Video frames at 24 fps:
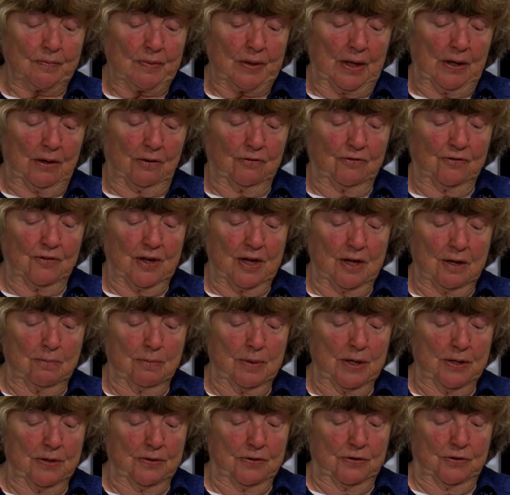of
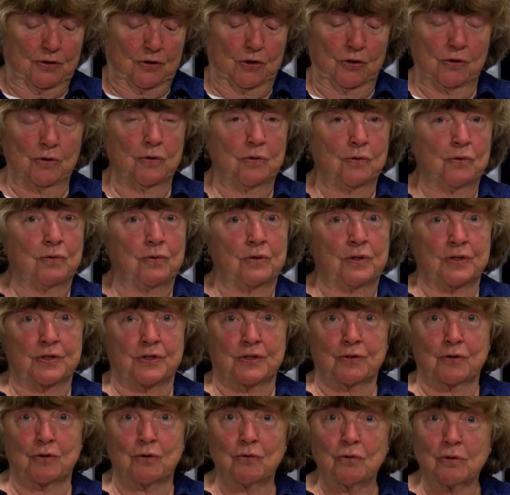Falmouth, to the
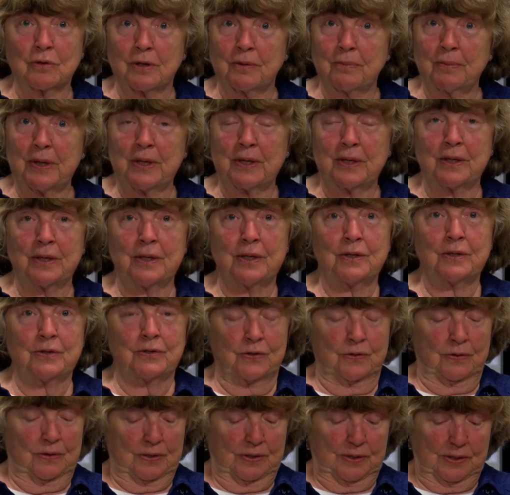school committee,
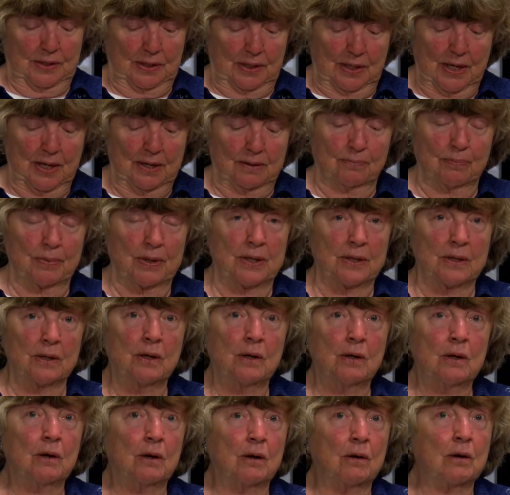to the selectmen,
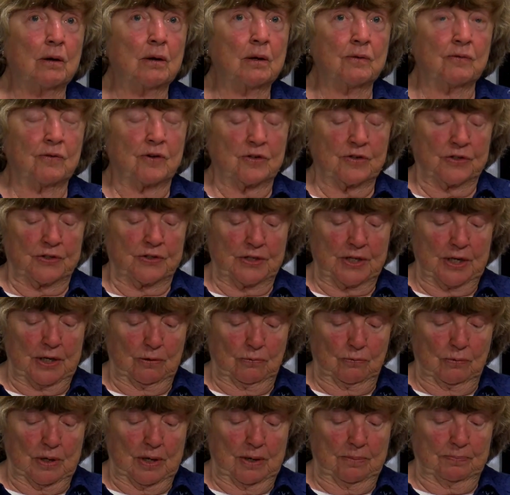all of our state
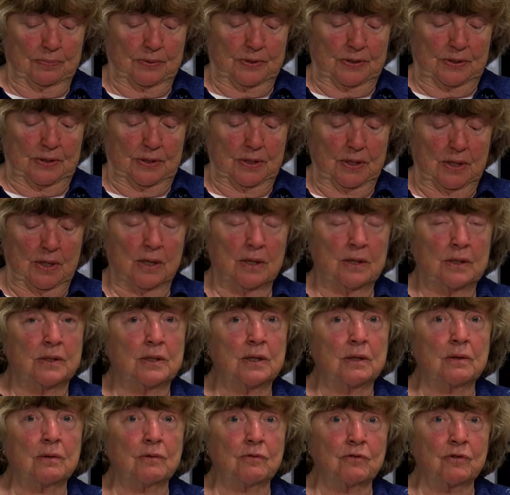reps,
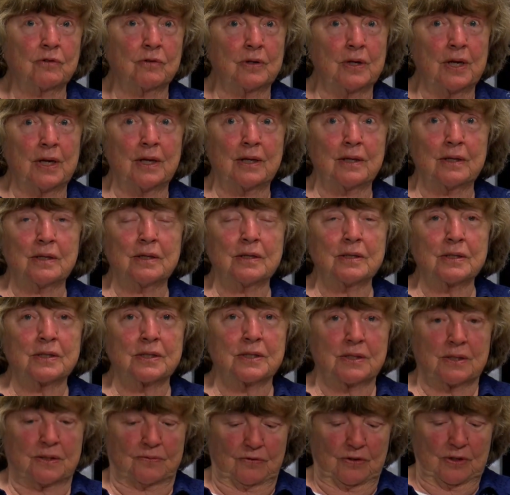Dylan
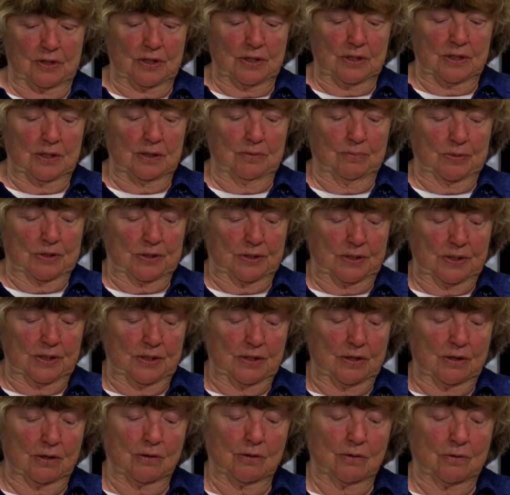Fernandez, Vinny
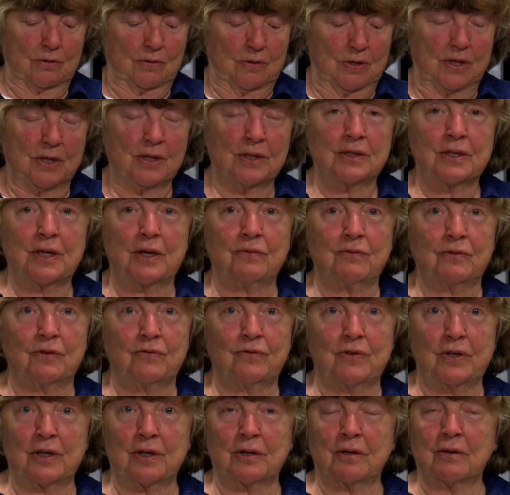DiMacedo, David
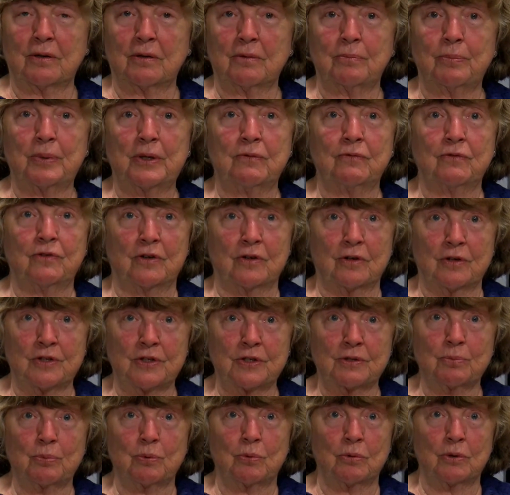Vieira have been very
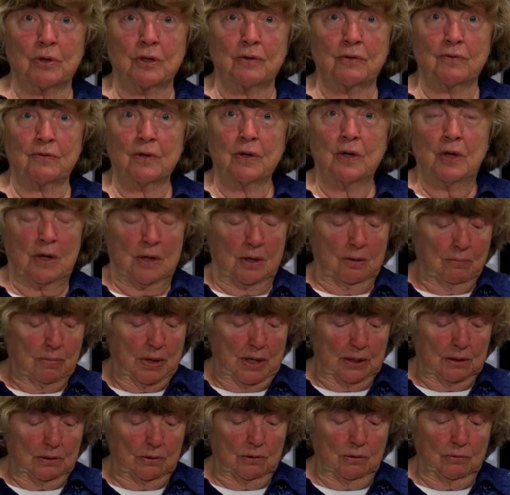supportive.
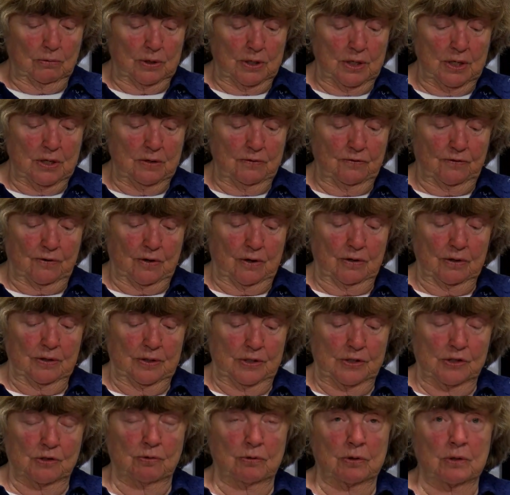Michael O'Keefe, our
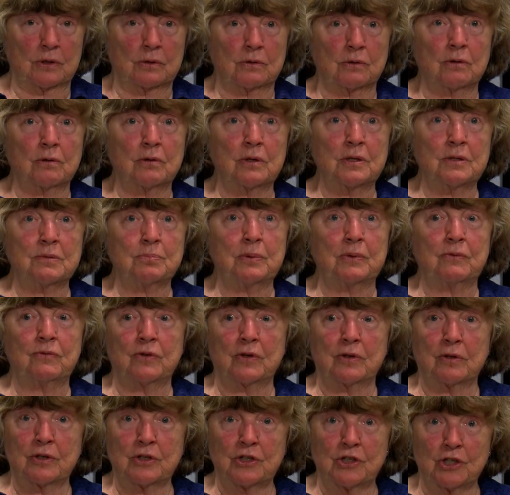district attorney, has been
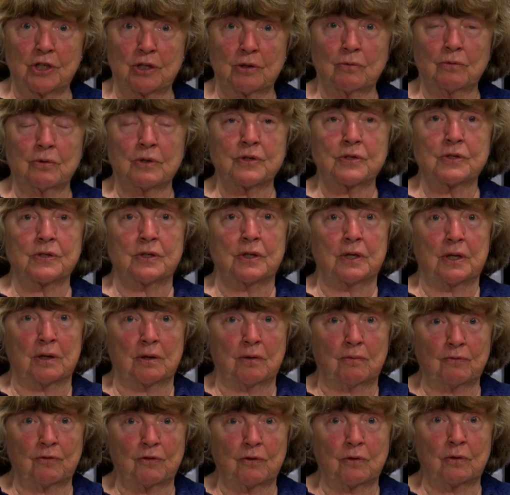very generous and
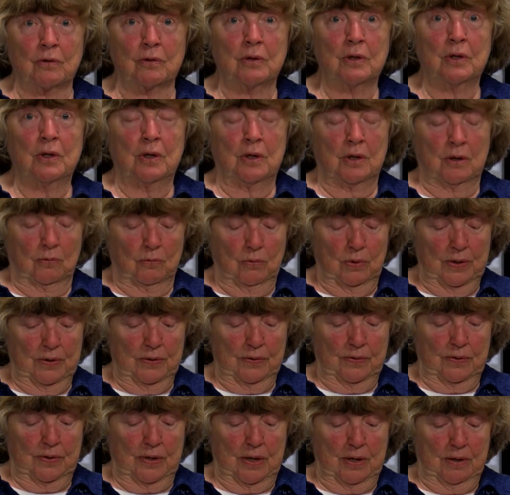helpful
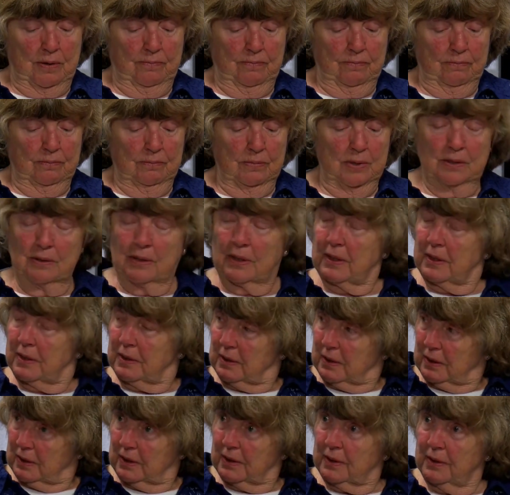with, and
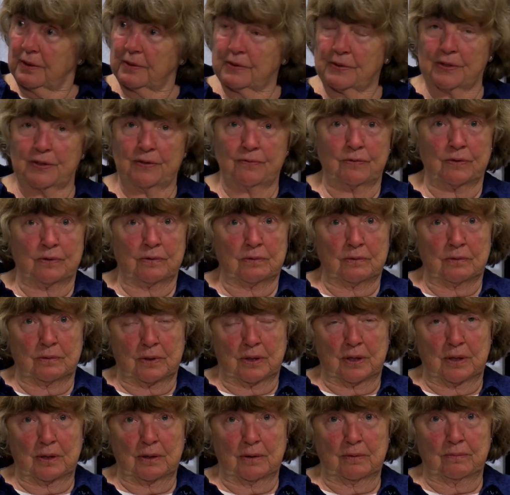he has even
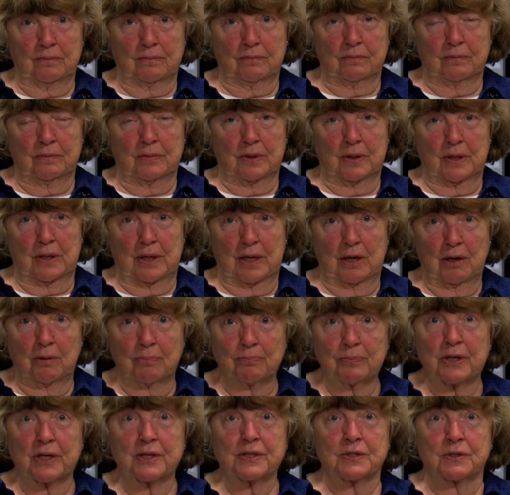
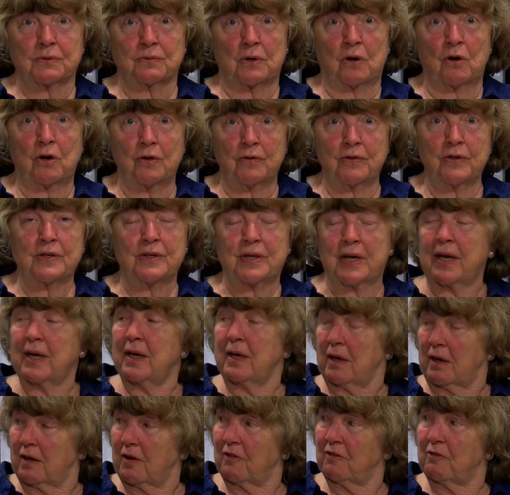helped us on the
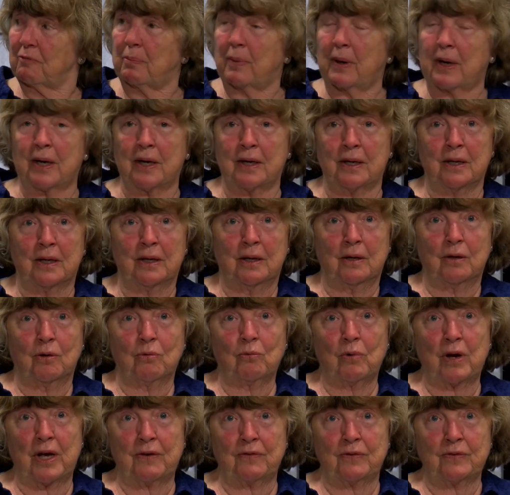day of by
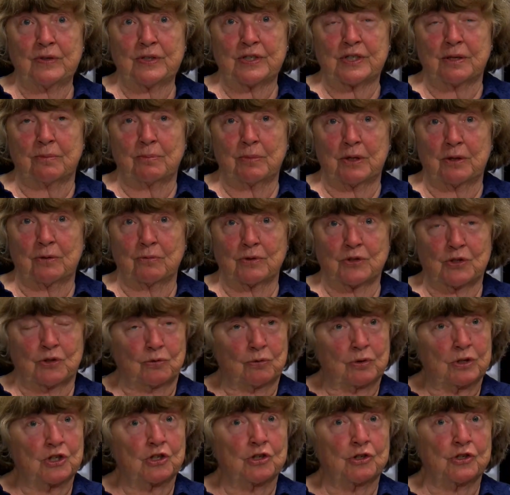waiving some of the
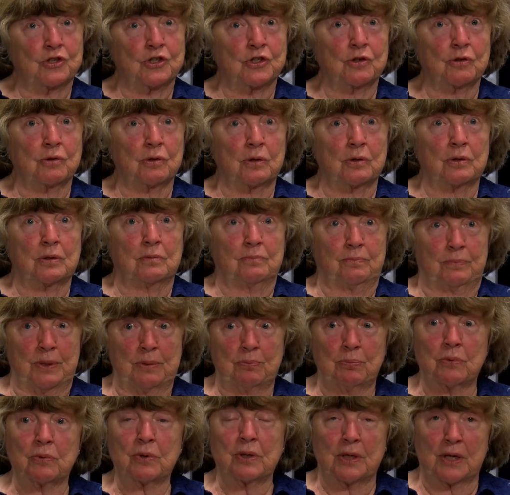restrictions so that
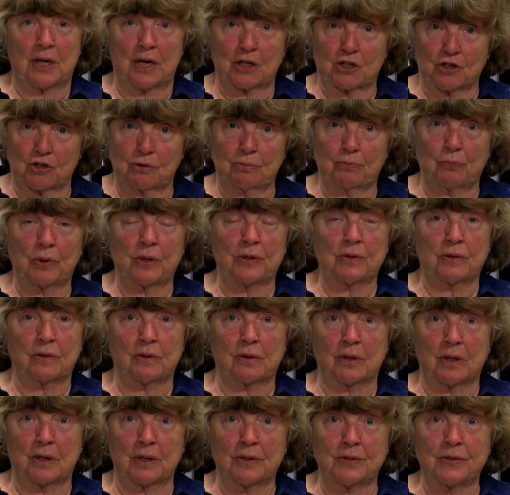people can actually bring their
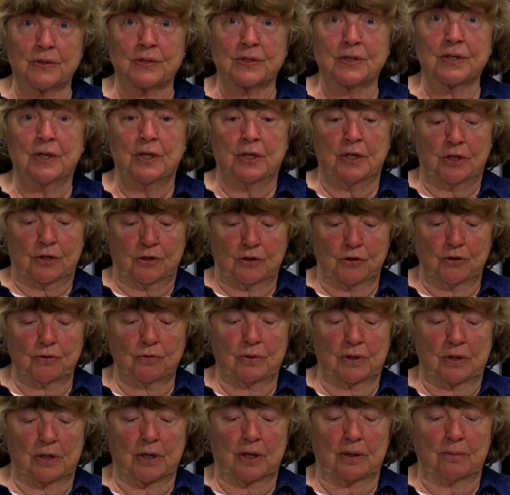guns to
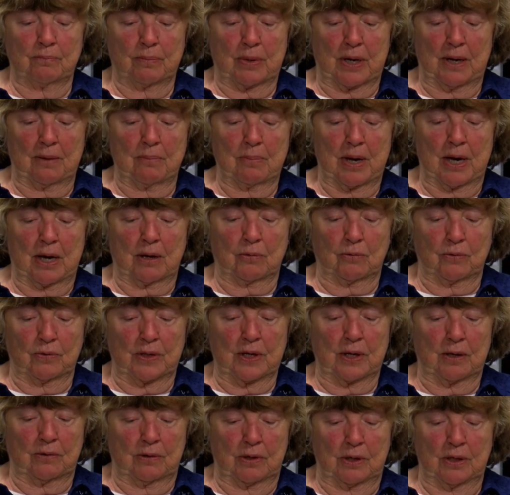the gun buyback
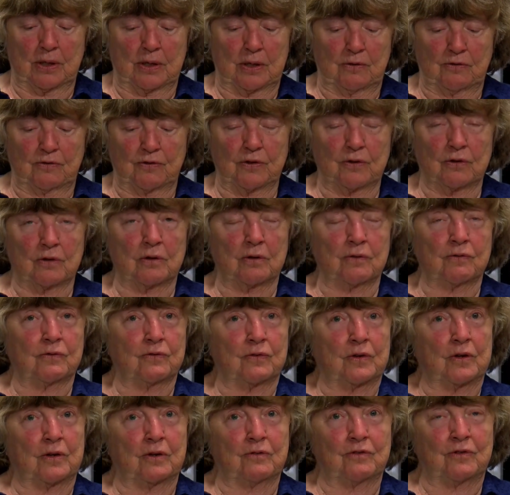without any fear
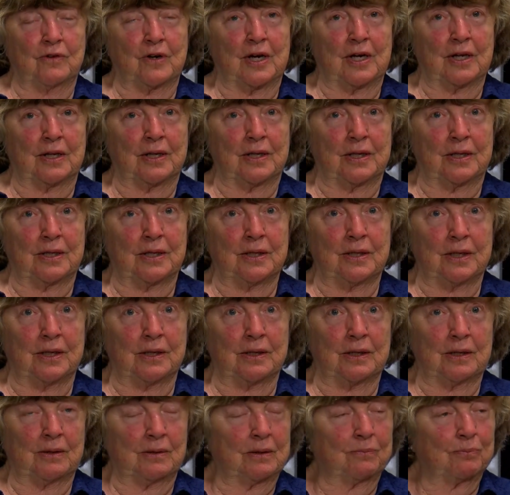of violating
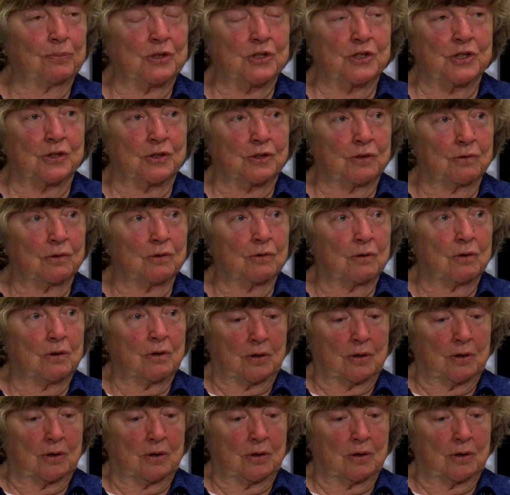any particular law.